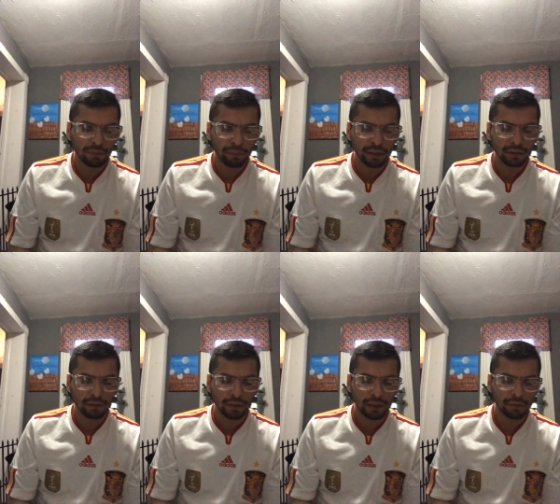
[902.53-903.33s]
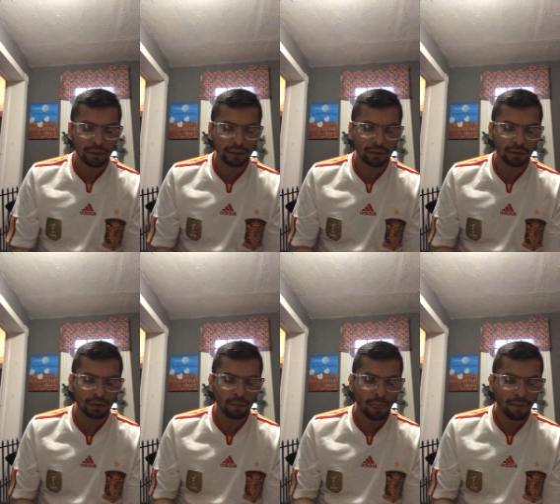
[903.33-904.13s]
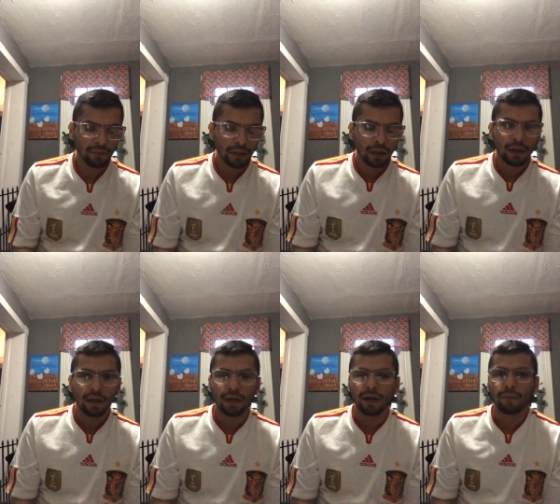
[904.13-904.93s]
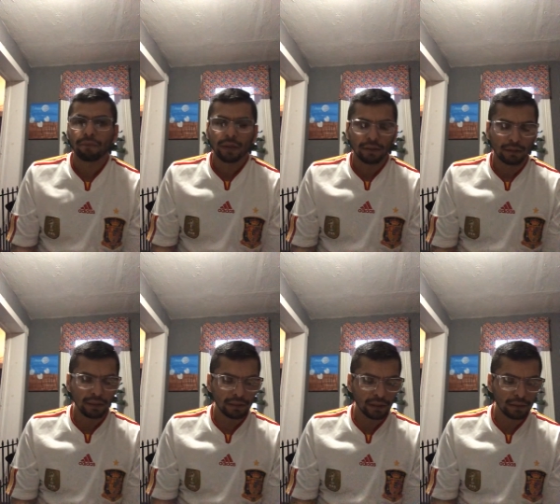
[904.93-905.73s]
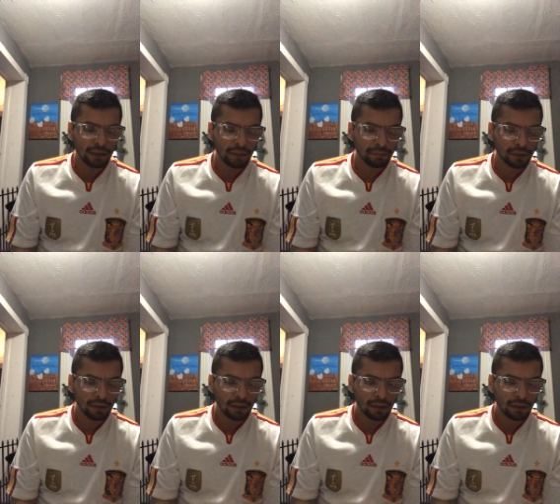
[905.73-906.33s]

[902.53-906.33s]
personal health records. These systems